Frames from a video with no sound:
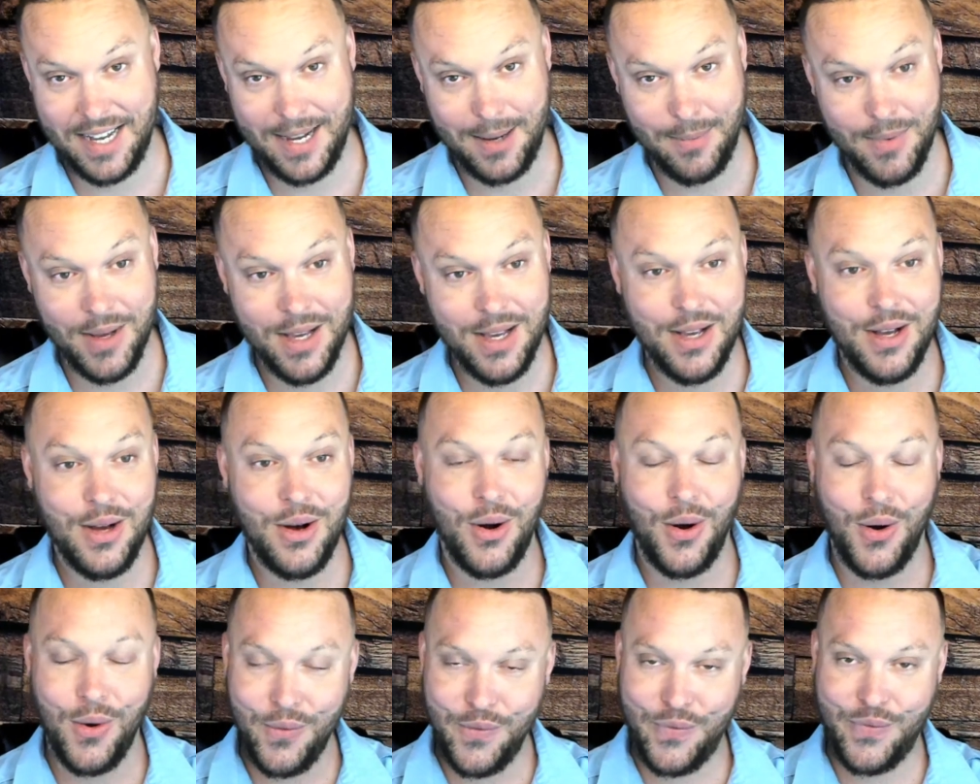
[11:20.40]

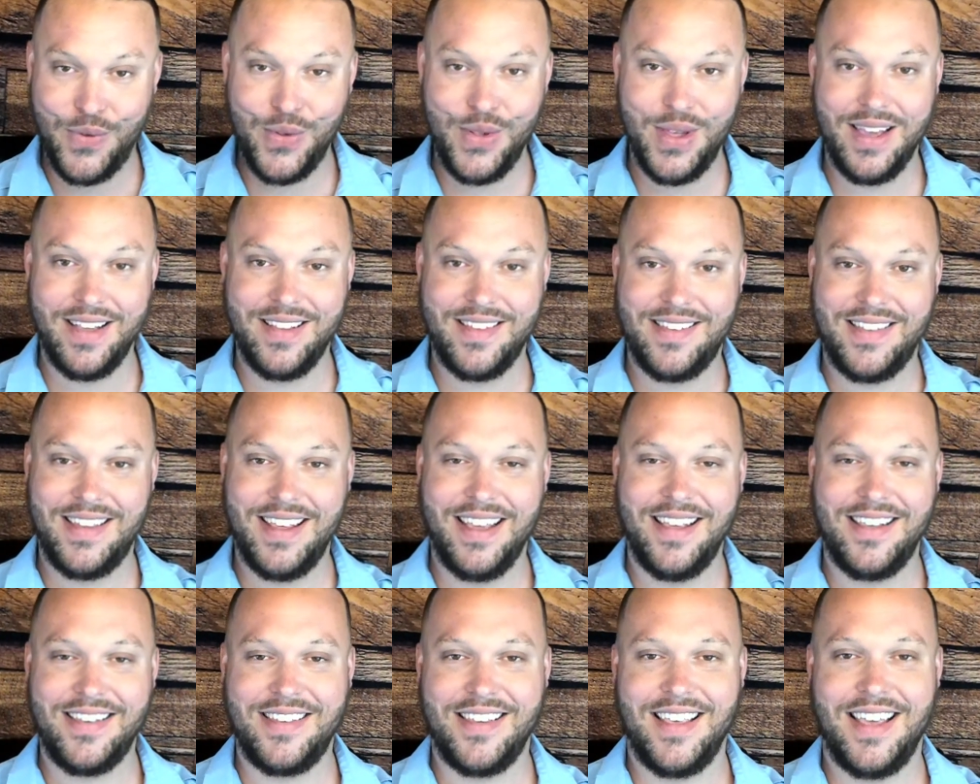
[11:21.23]
Hopefully it stays
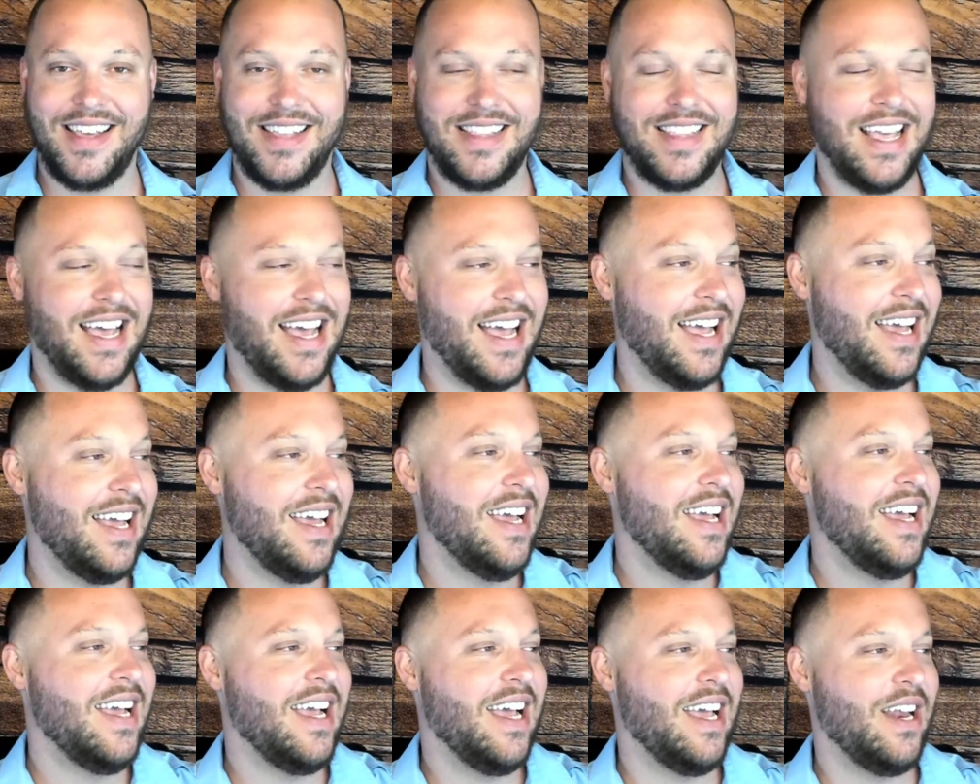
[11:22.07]
like that. And a
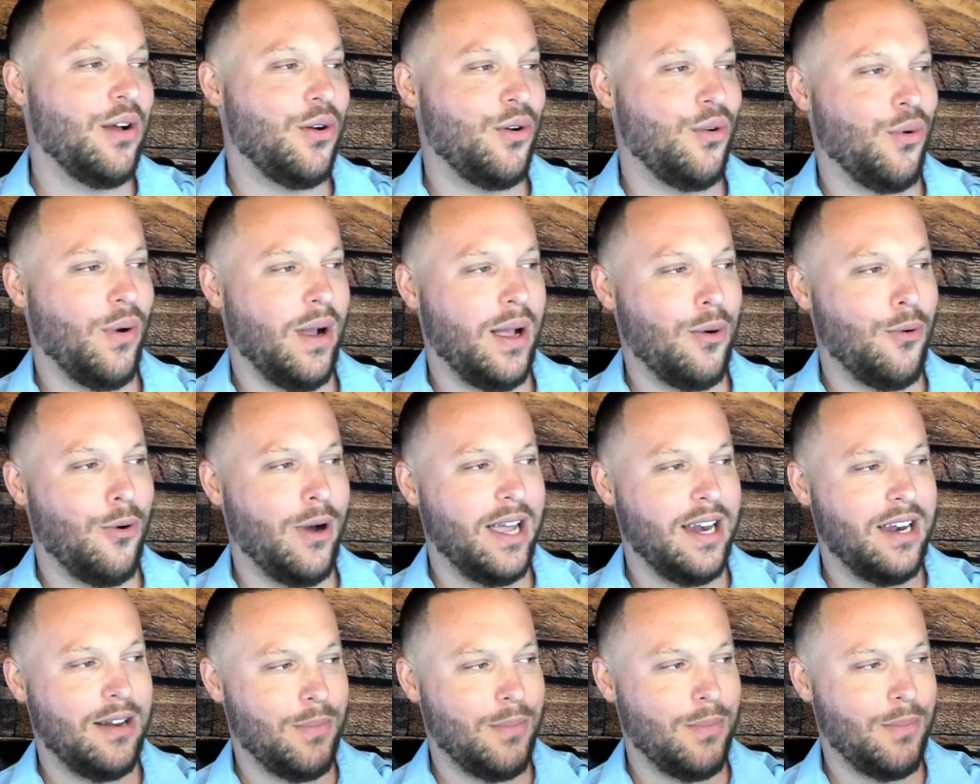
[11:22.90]
great way to
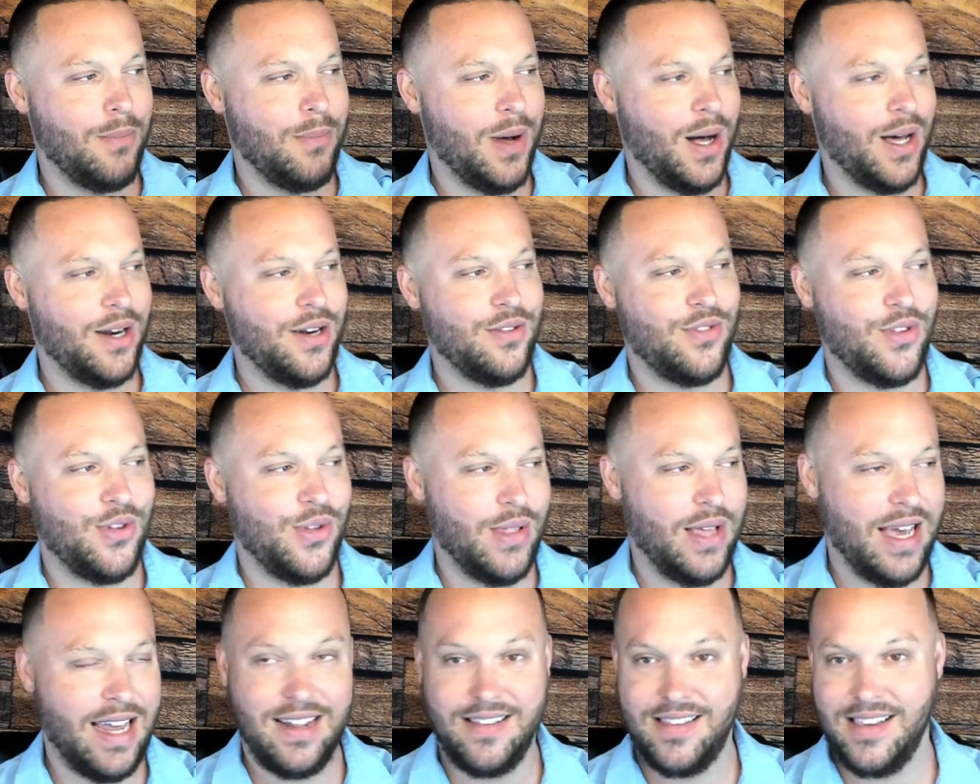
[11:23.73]
monitor that is
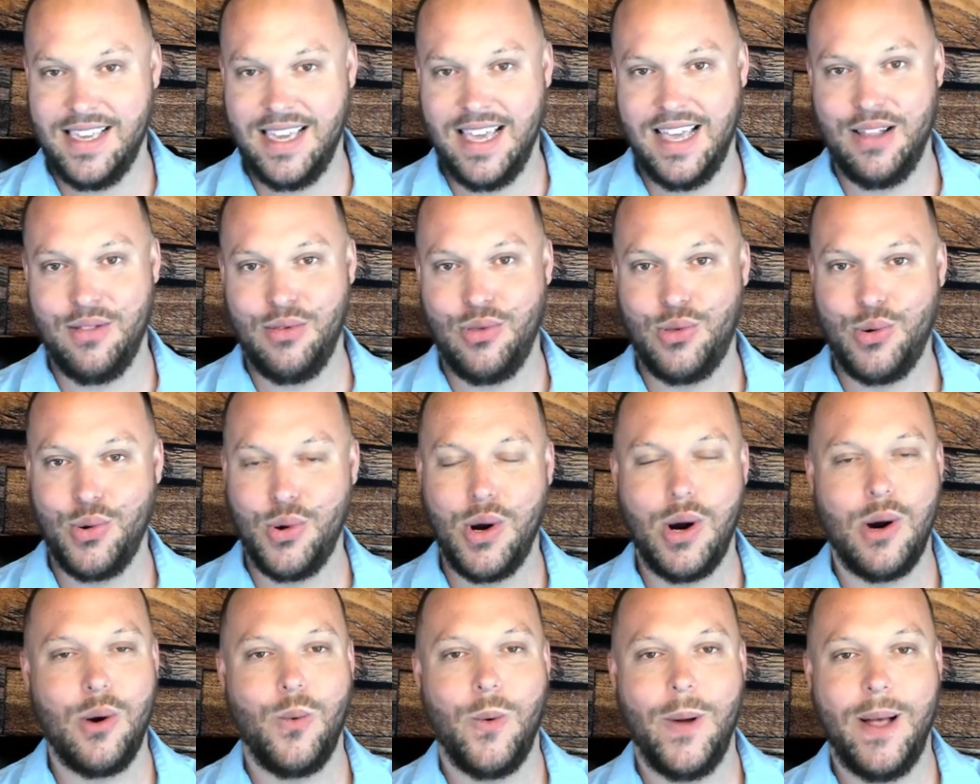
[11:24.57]
again through our
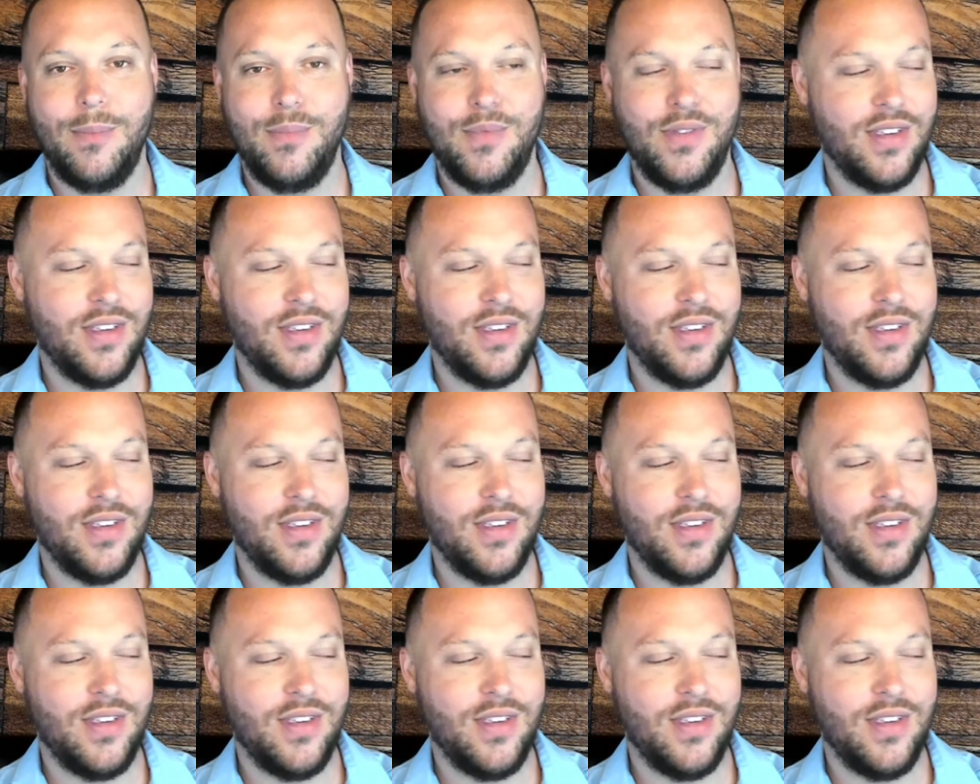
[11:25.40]
website,